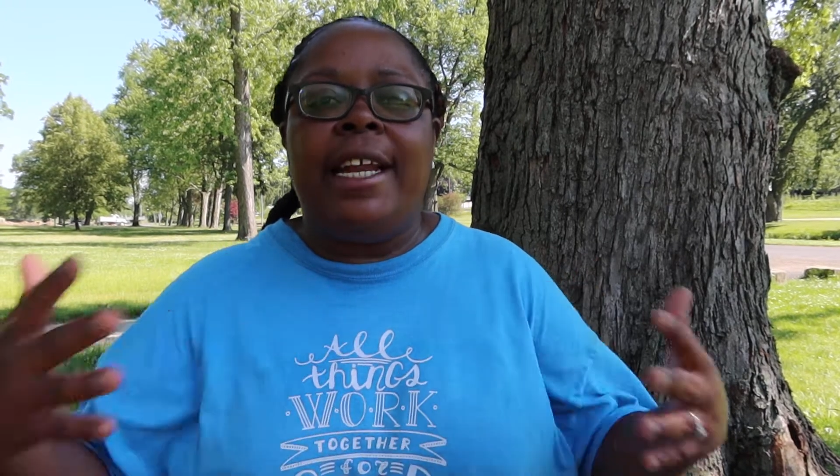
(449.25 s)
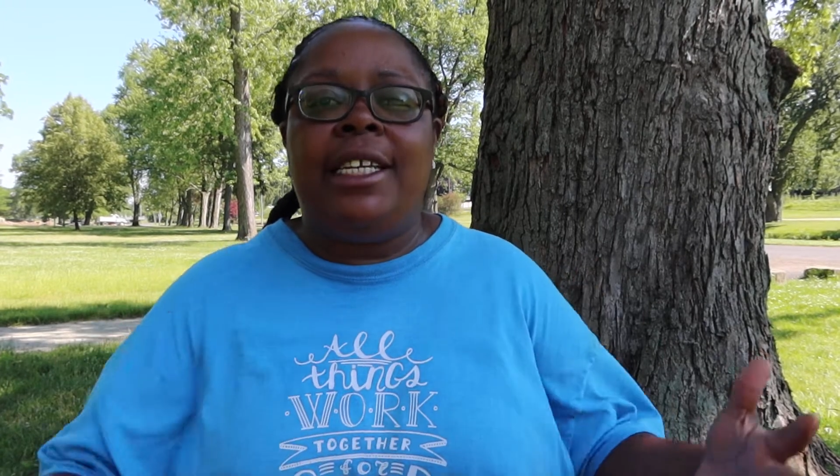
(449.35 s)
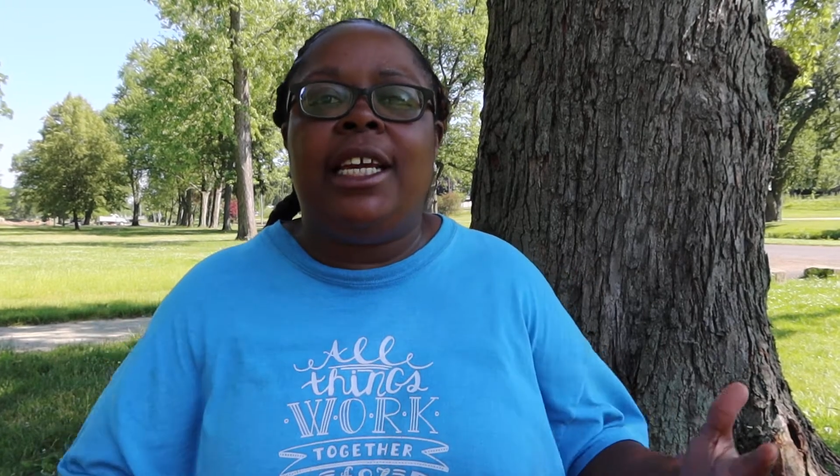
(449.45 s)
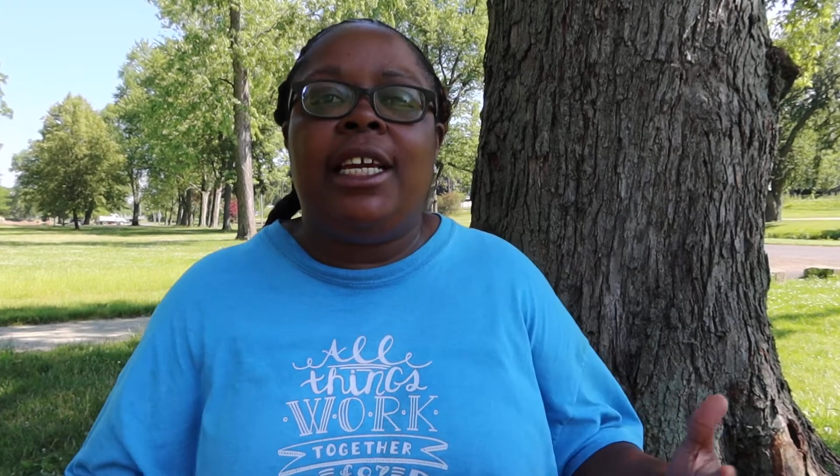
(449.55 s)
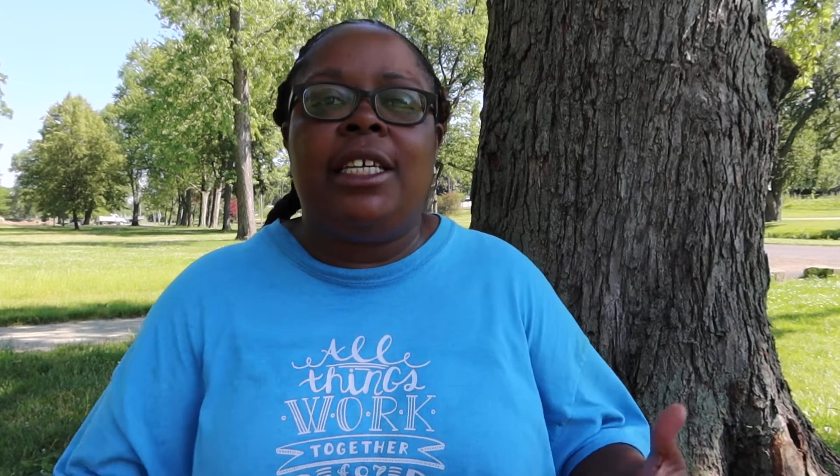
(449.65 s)

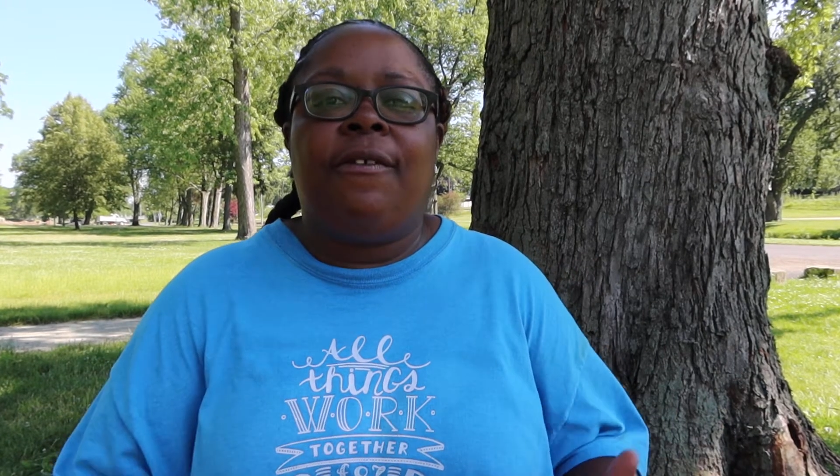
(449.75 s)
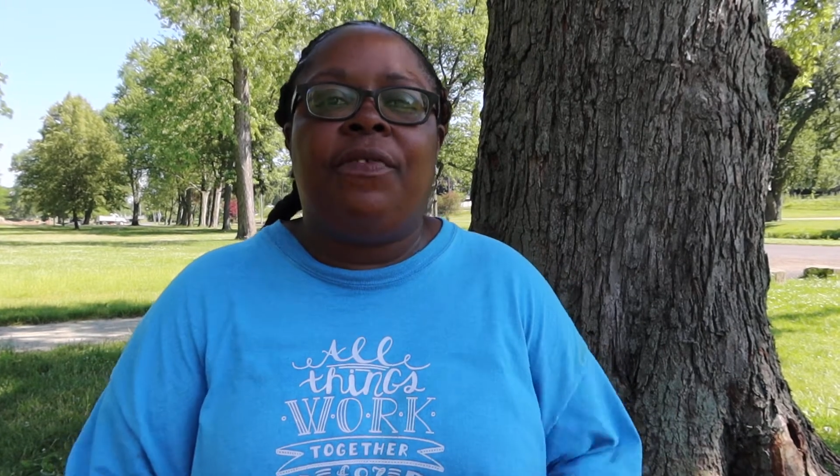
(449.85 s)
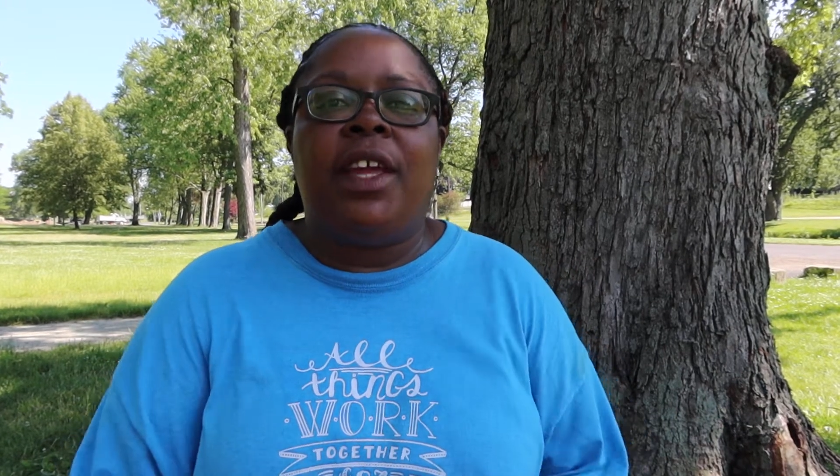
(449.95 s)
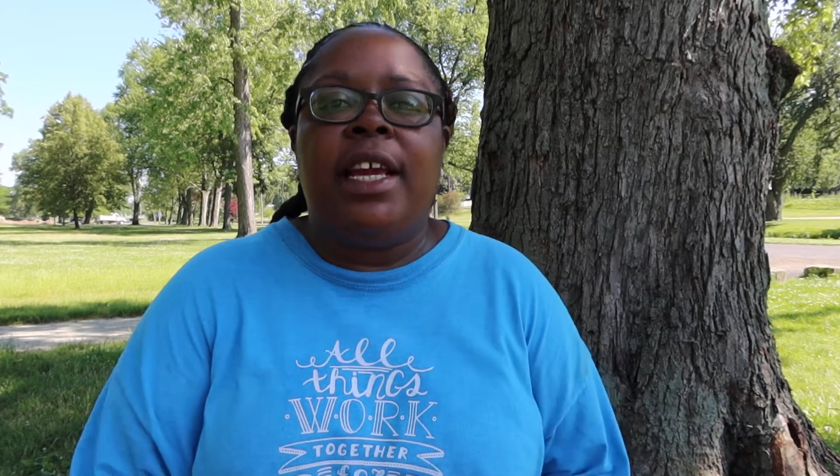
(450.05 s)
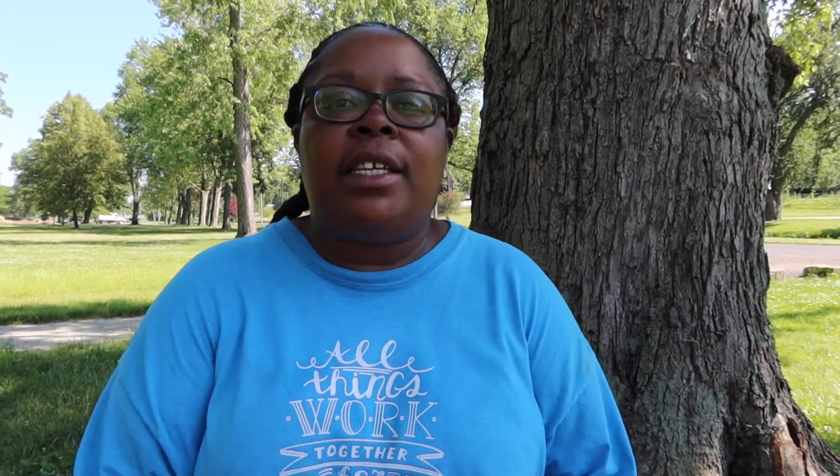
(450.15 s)
ideas of
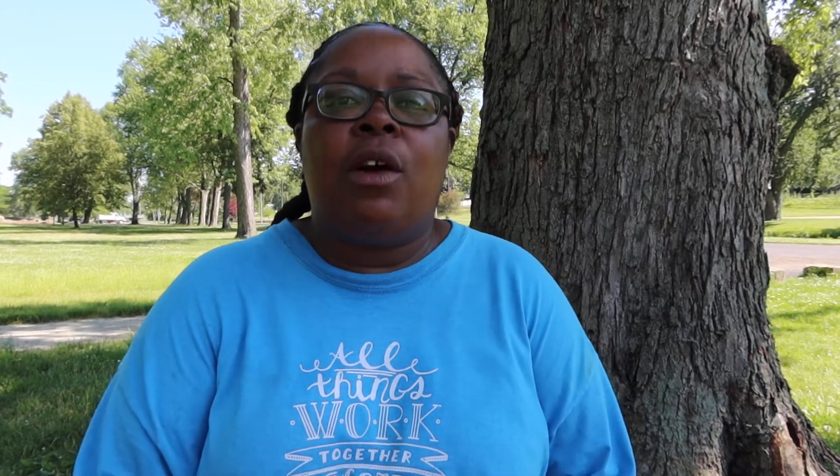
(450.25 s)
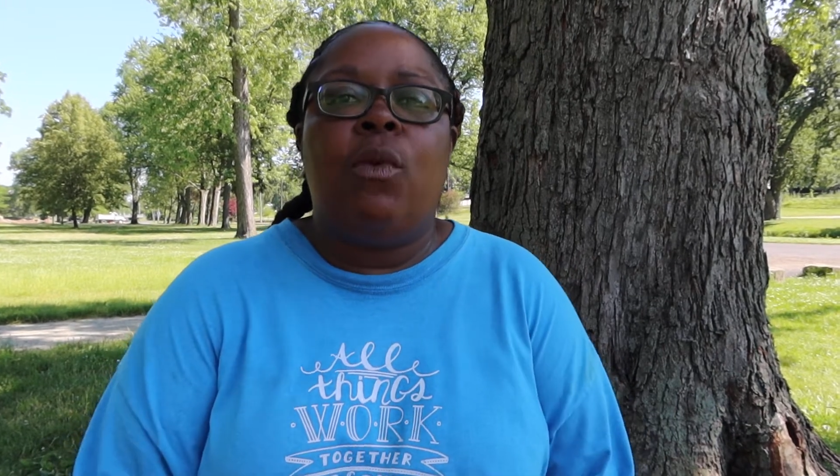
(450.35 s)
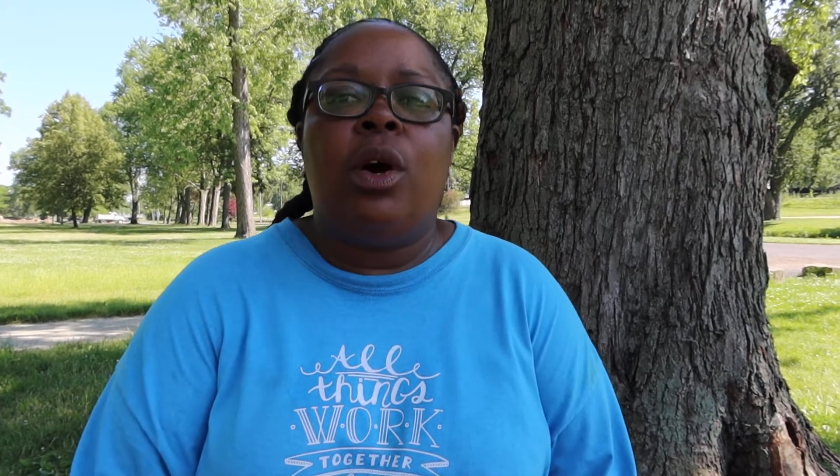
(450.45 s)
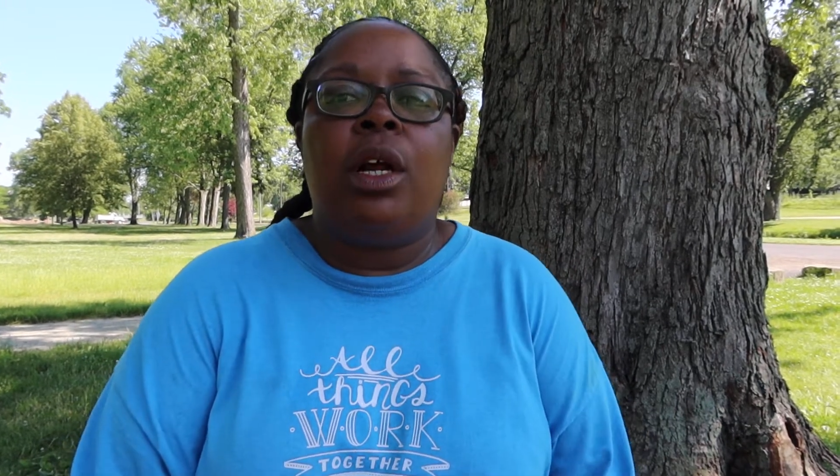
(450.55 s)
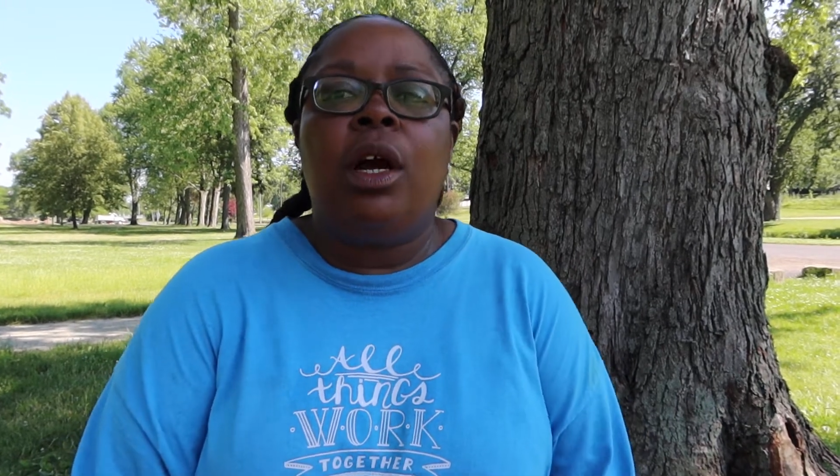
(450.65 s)
things I
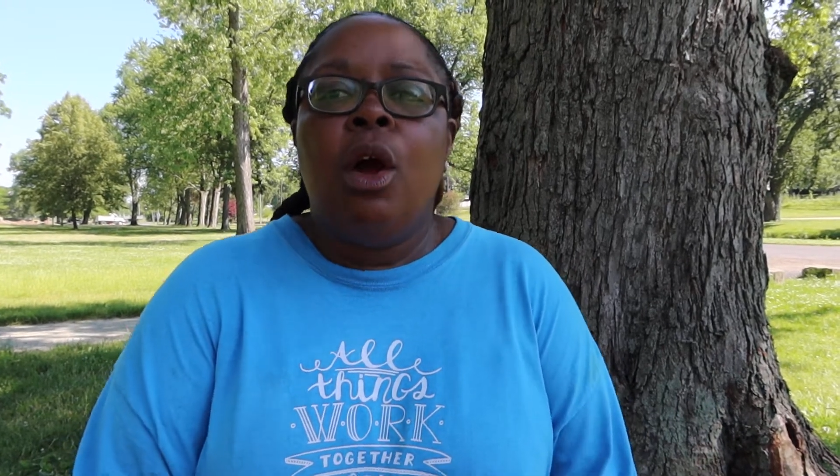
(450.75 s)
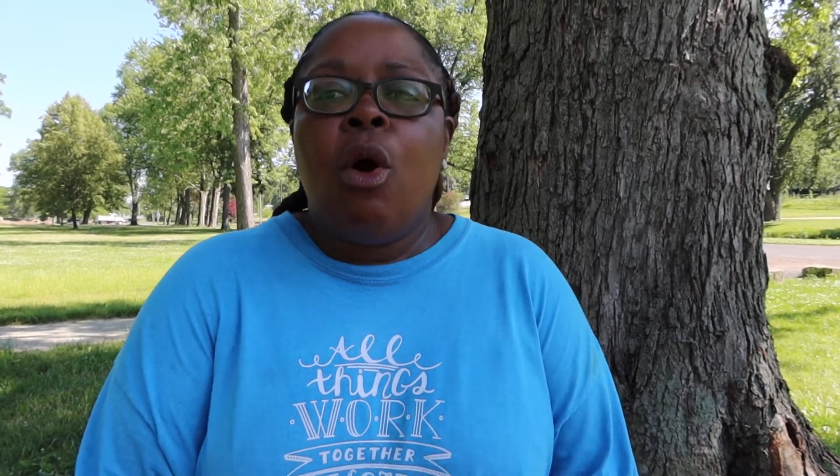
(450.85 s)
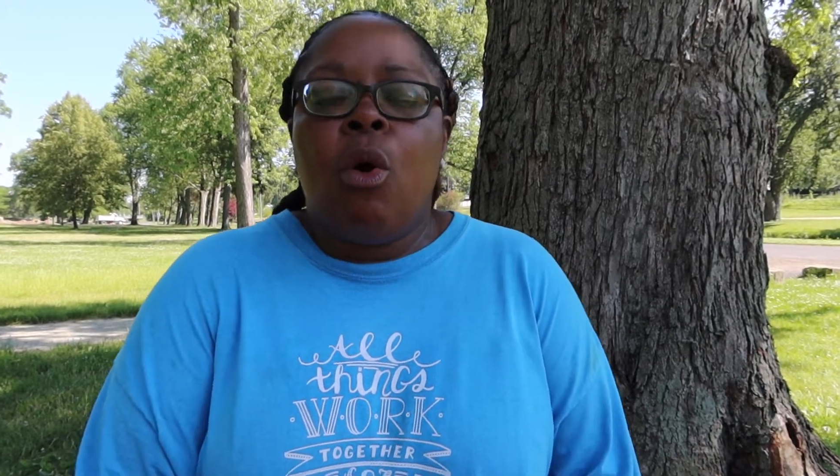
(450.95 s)
want to,